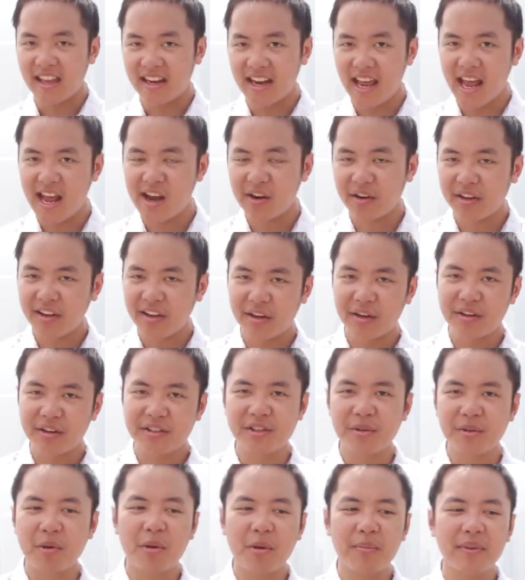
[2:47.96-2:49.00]
And now
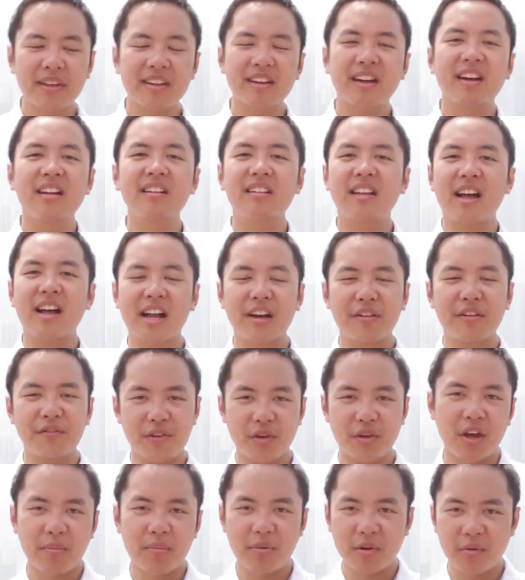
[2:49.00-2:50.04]
here's the moment a lot
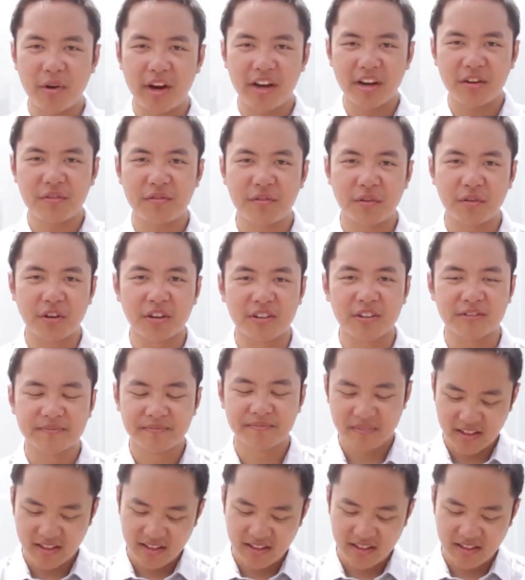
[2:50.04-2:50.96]
of you have been waiting for.